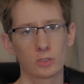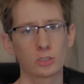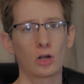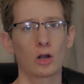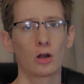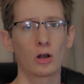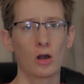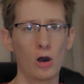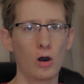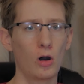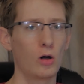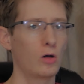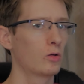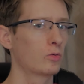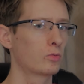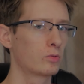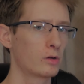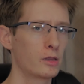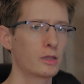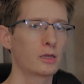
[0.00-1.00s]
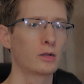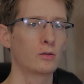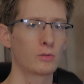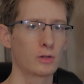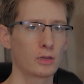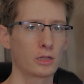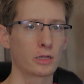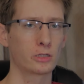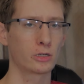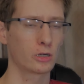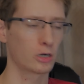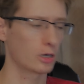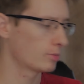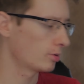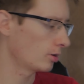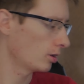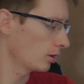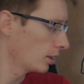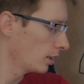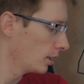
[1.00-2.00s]
which are all really, really
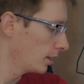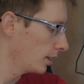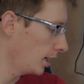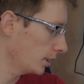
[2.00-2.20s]
durable.